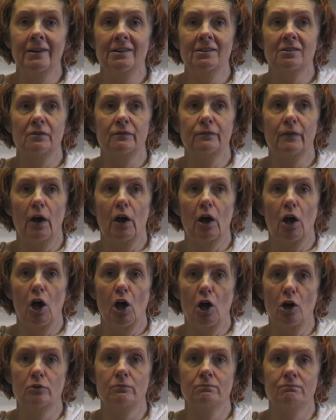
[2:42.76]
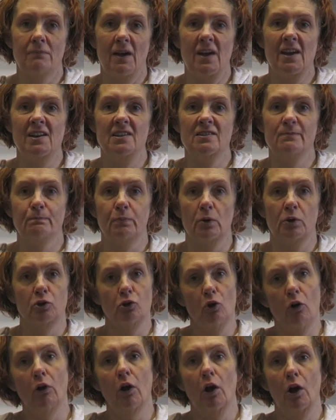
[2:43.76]
of a homemade but
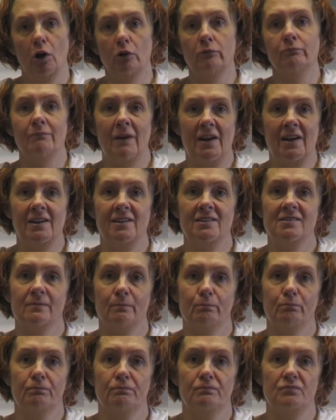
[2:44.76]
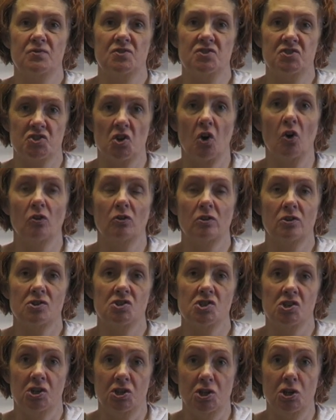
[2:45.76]
not homemade stock
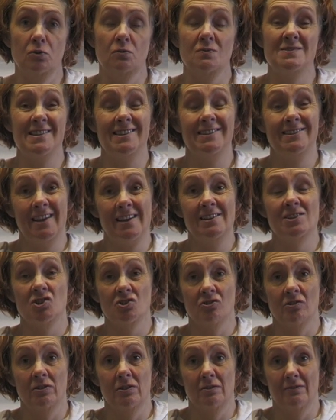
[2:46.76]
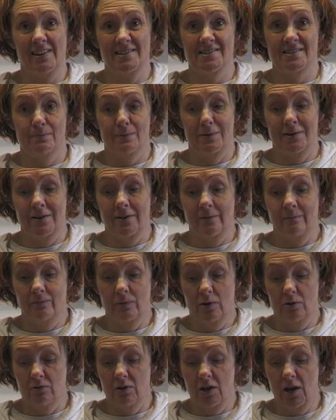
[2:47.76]
to use later in the recipe.
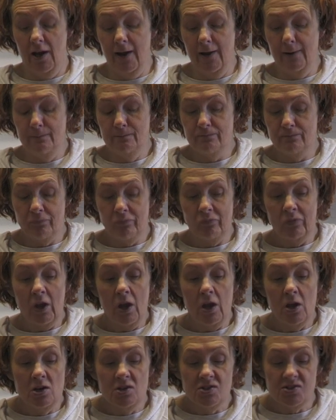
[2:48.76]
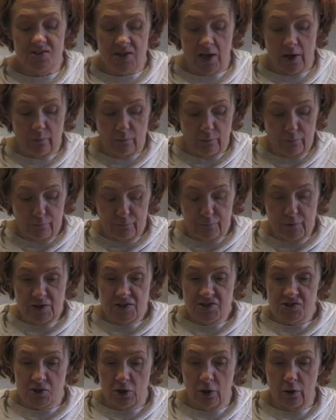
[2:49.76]
Okay, so
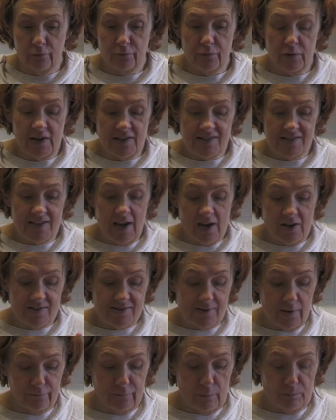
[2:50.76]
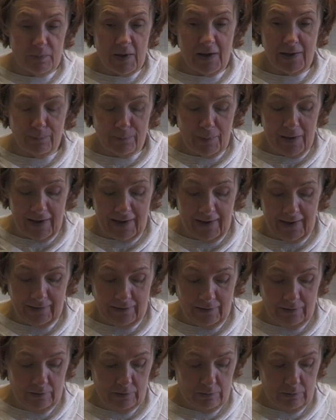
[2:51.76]
first off you need to get yourself a big pan